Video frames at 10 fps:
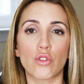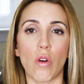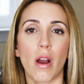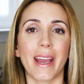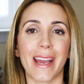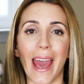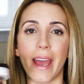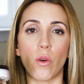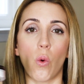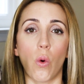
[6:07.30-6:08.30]
drying
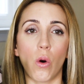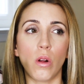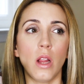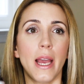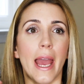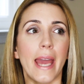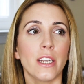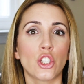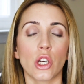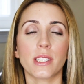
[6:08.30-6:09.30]
at all, and
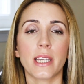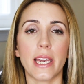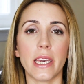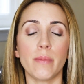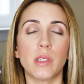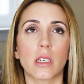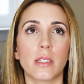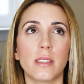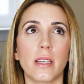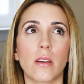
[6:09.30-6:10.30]
it just keeps the
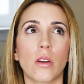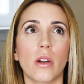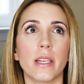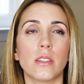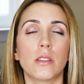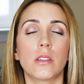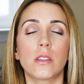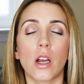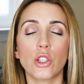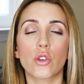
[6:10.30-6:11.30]
concealer in
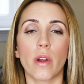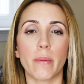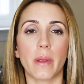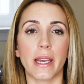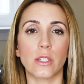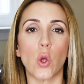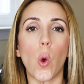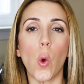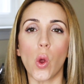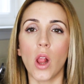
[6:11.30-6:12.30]
such great place
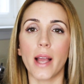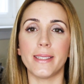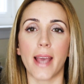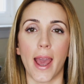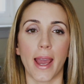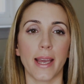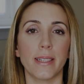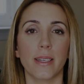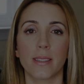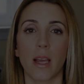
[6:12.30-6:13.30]
all day.
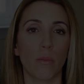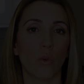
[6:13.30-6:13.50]
It does not